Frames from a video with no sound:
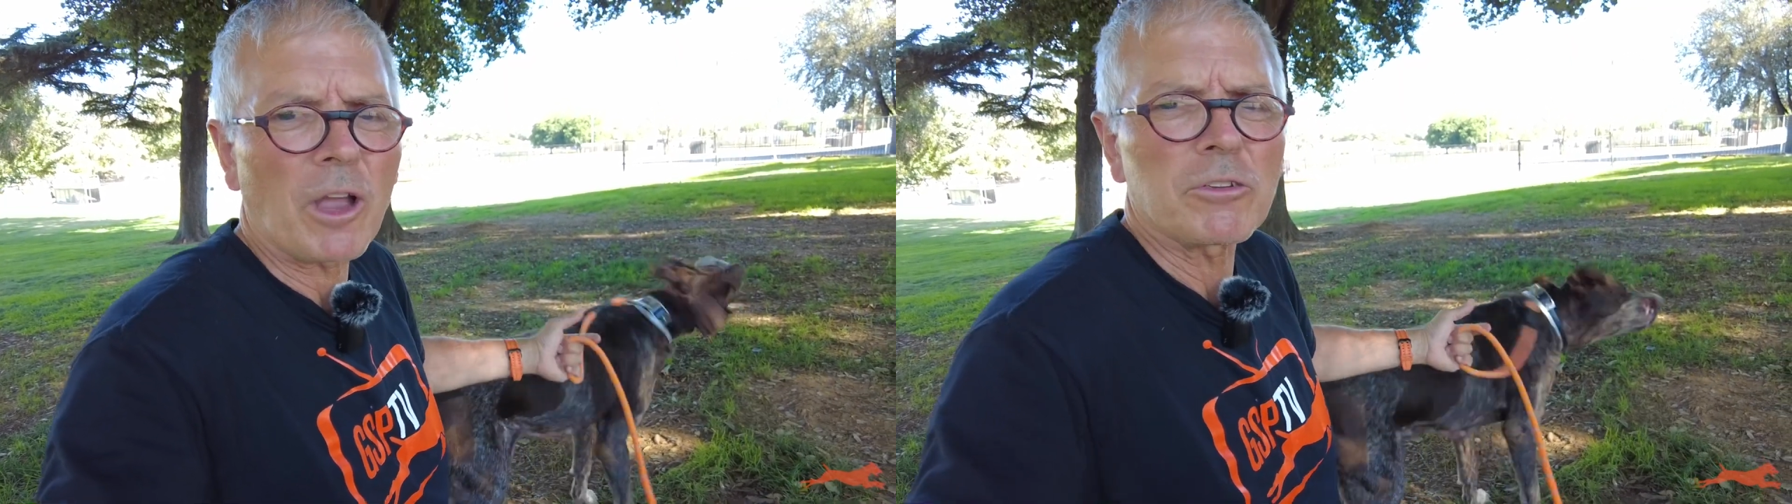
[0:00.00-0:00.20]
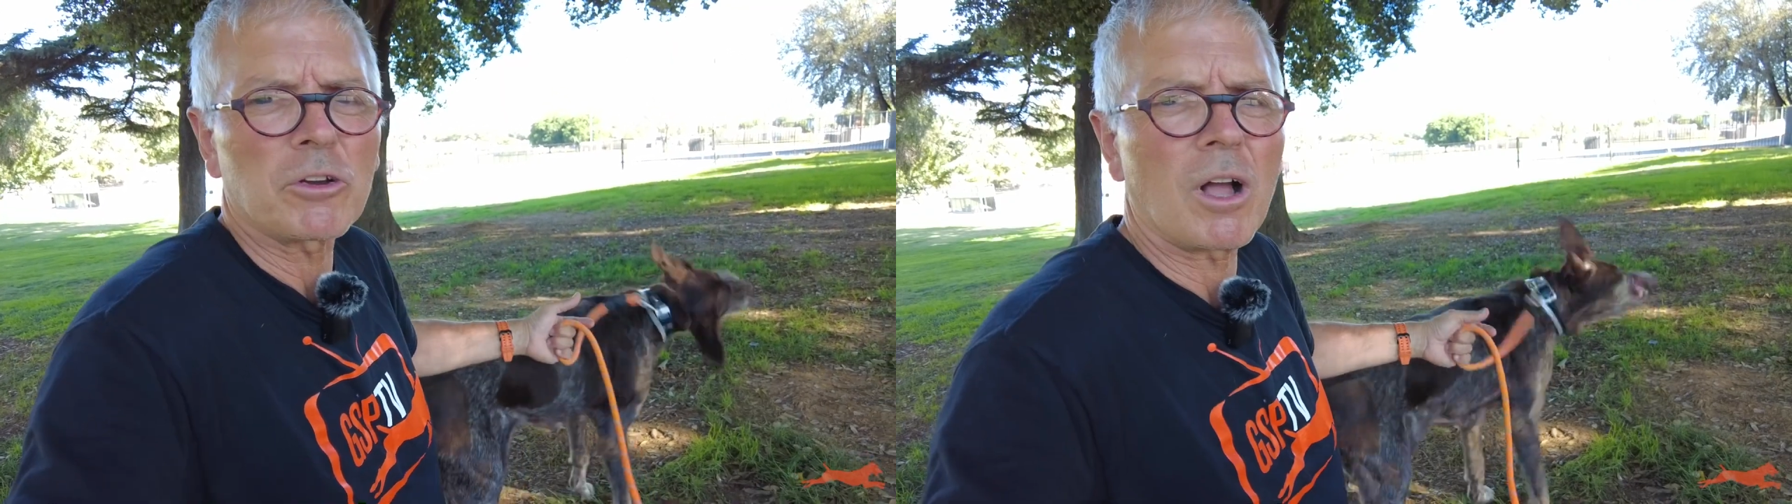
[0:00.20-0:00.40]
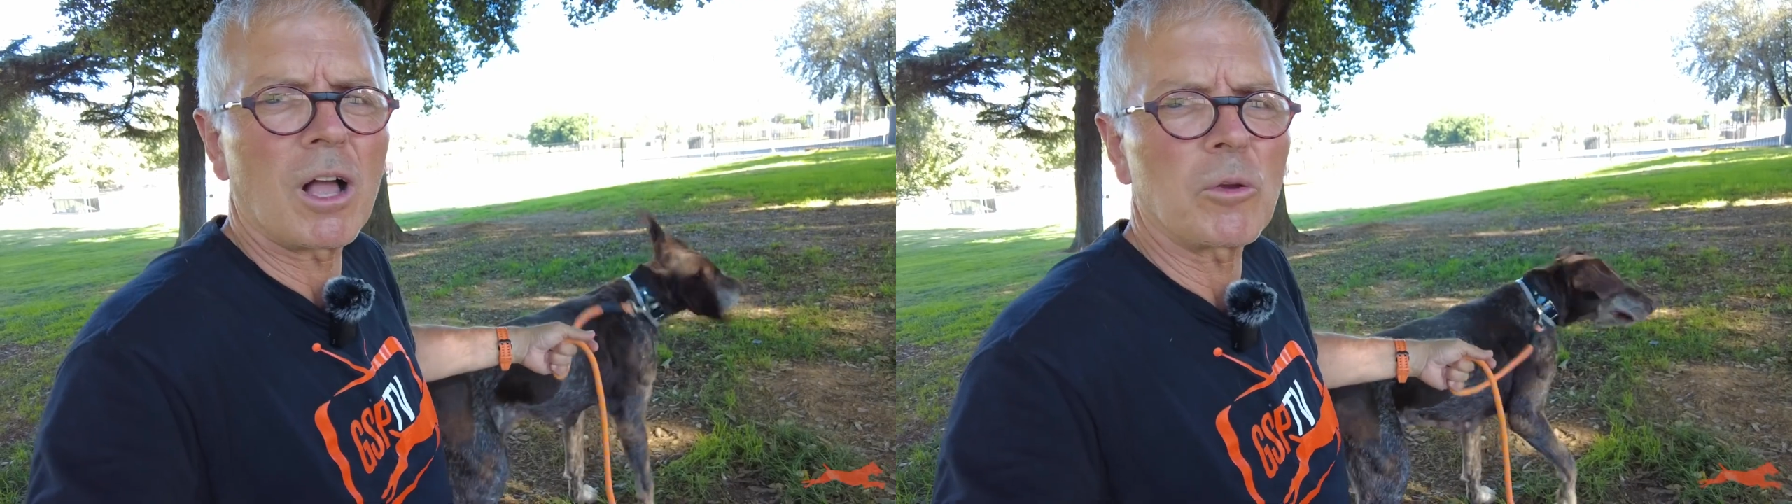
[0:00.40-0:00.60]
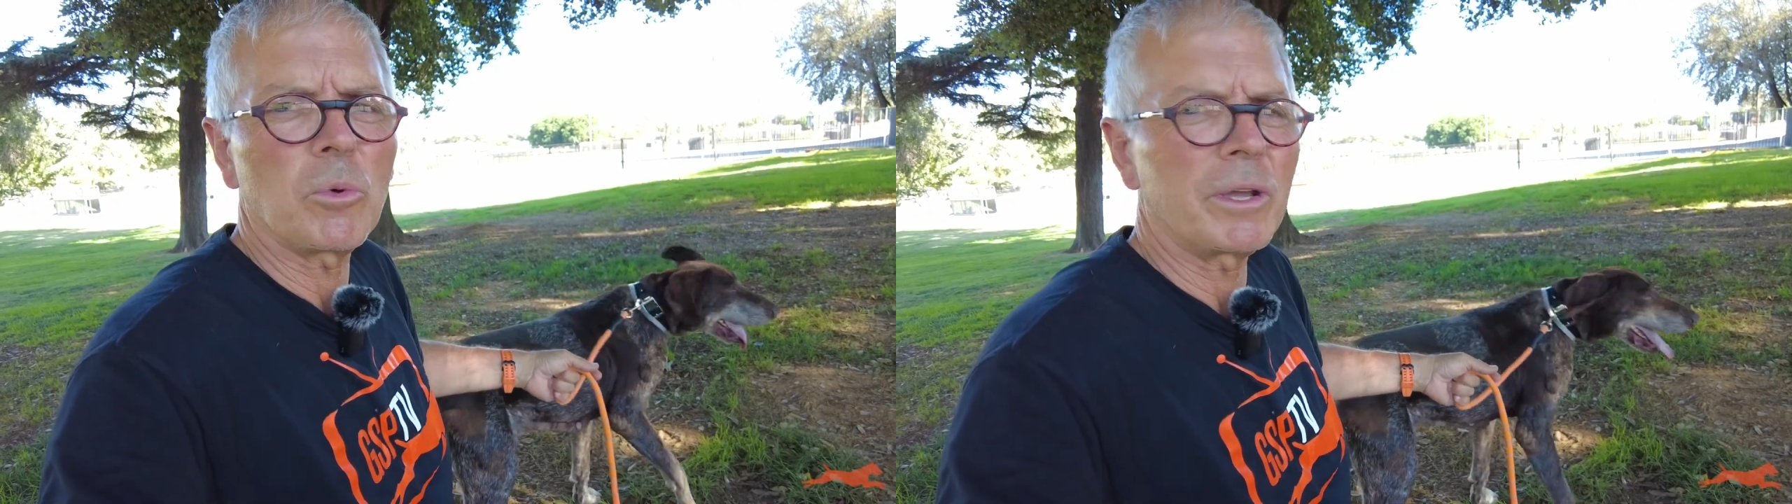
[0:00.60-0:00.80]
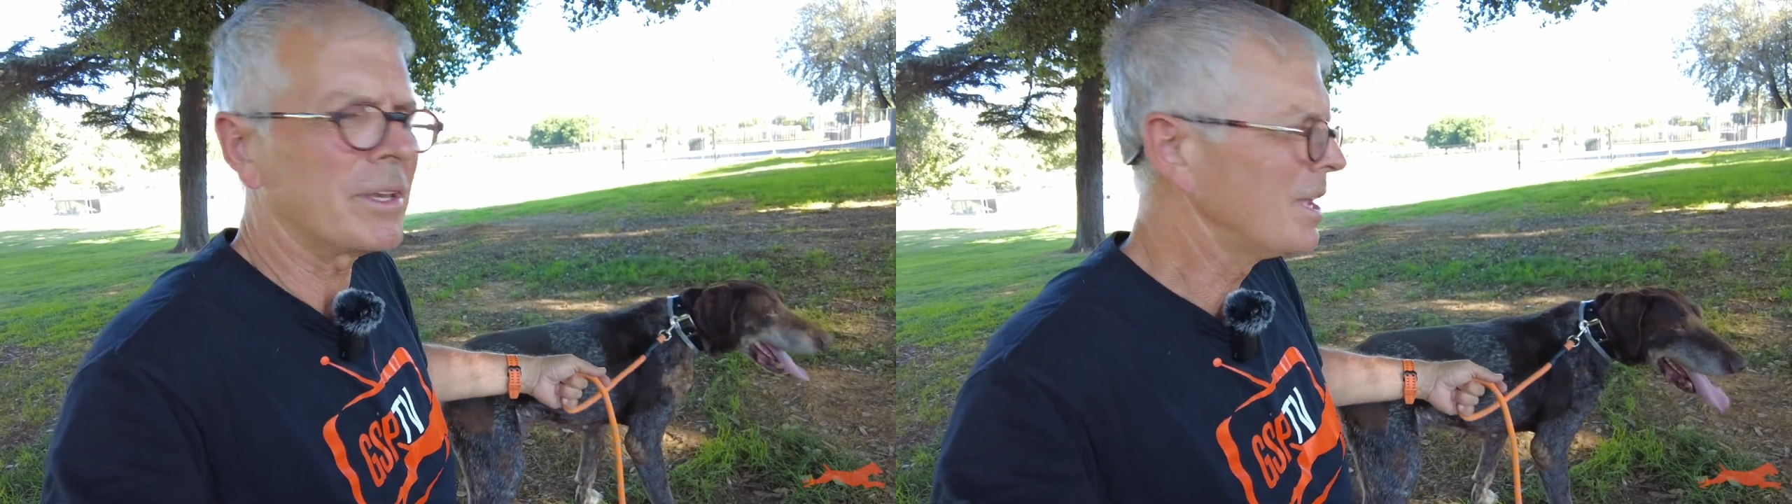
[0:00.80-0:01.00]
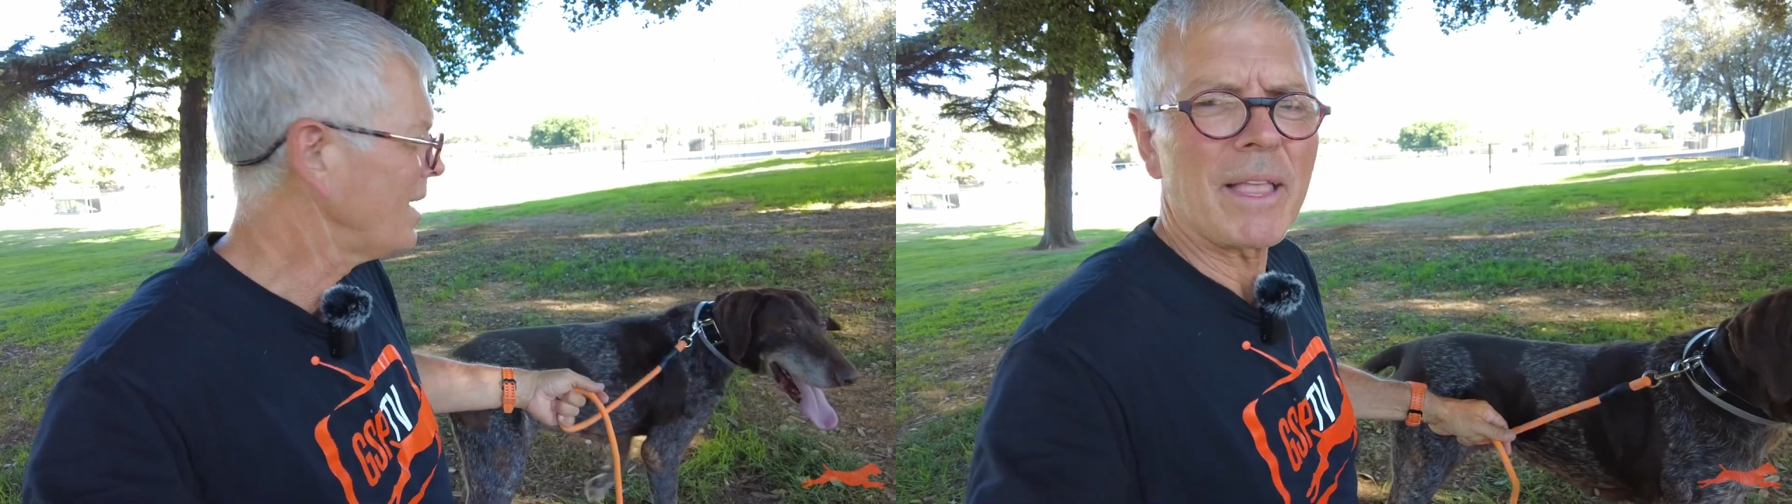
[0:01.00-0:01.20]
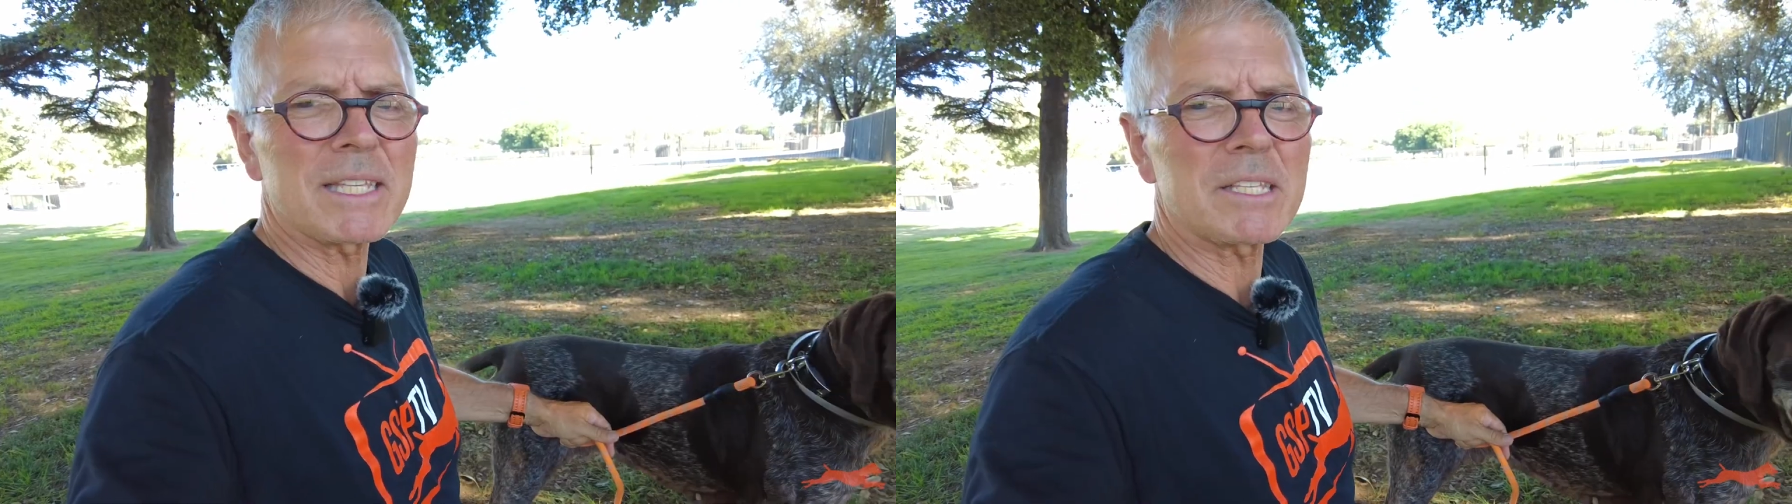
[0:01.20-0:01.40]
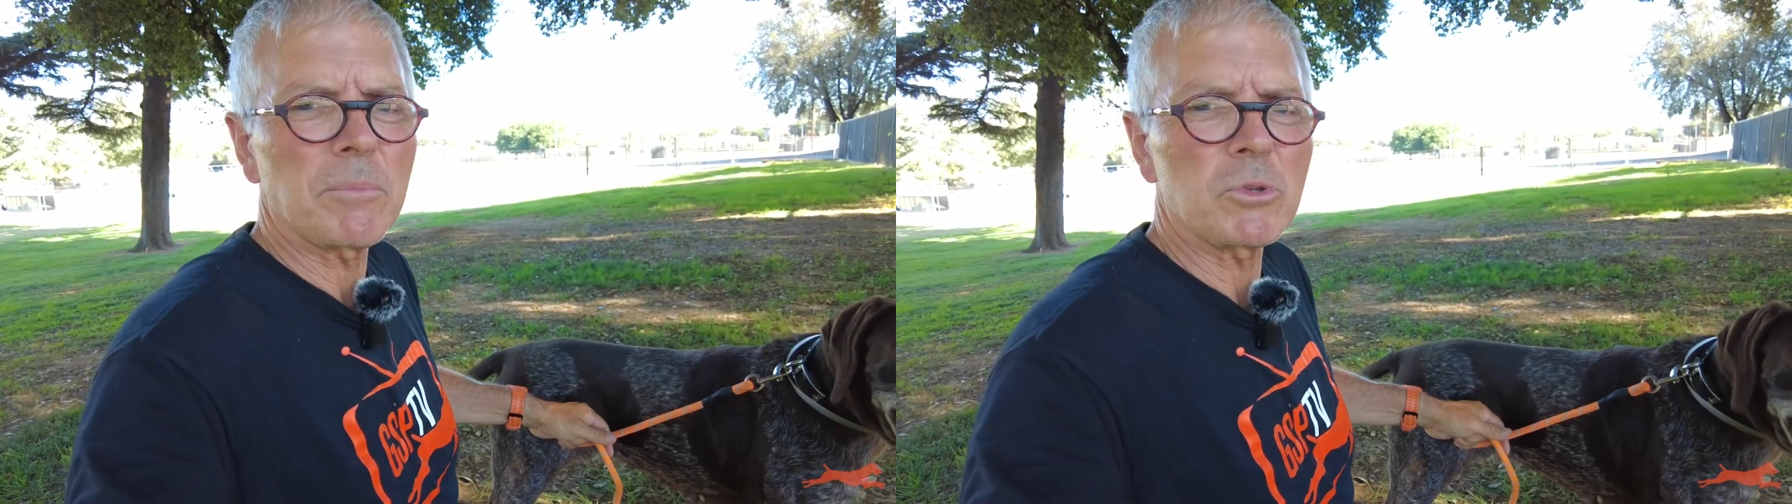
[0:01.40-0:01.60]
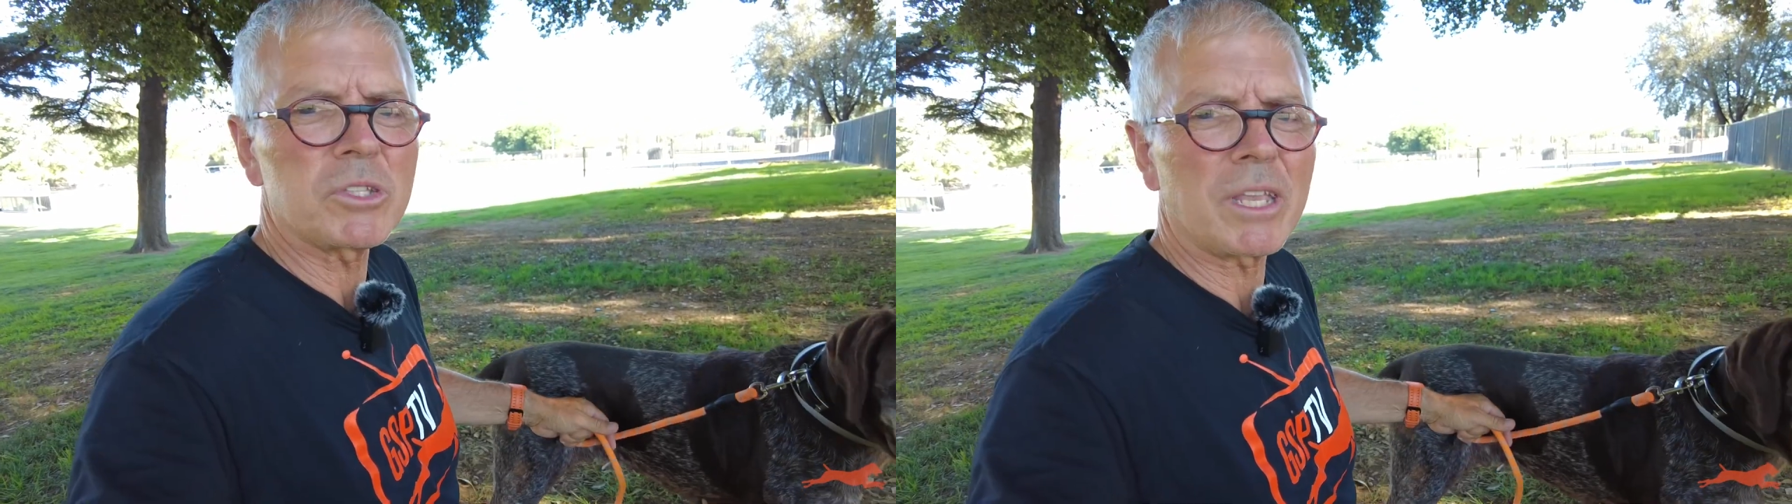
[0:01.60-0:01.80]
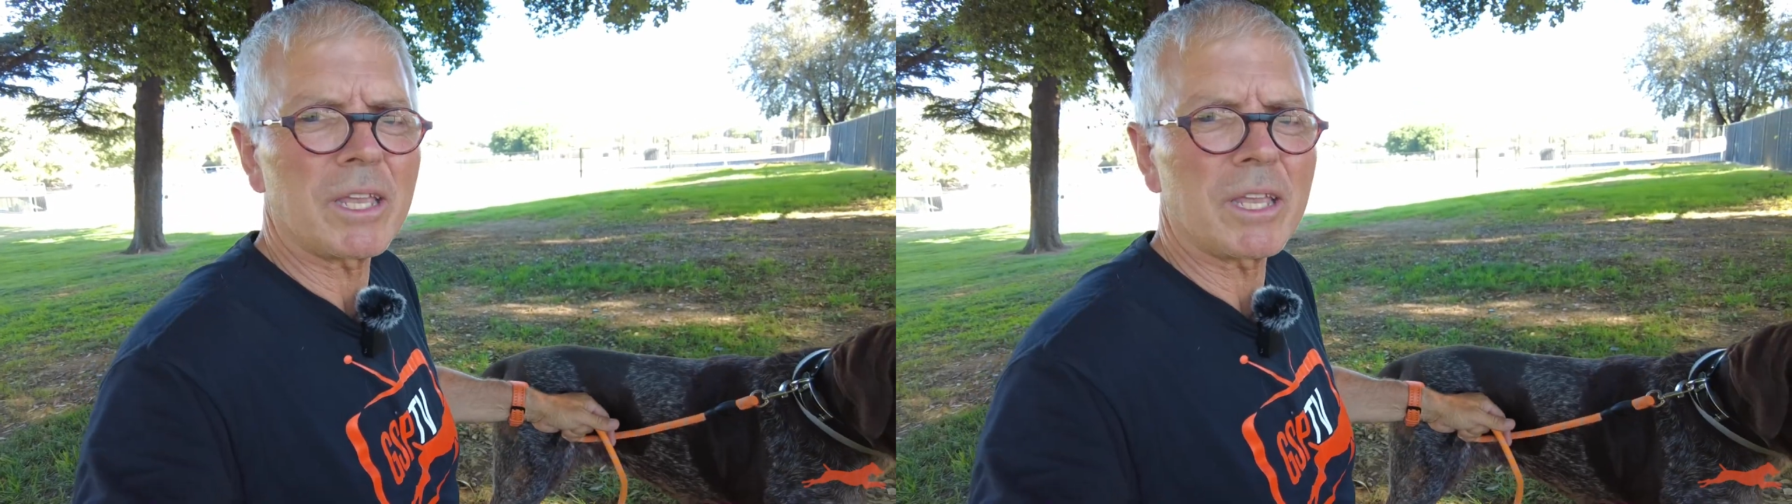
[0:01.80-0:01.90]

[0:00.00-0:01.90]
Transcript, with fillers: Dr. Kang would. That's the most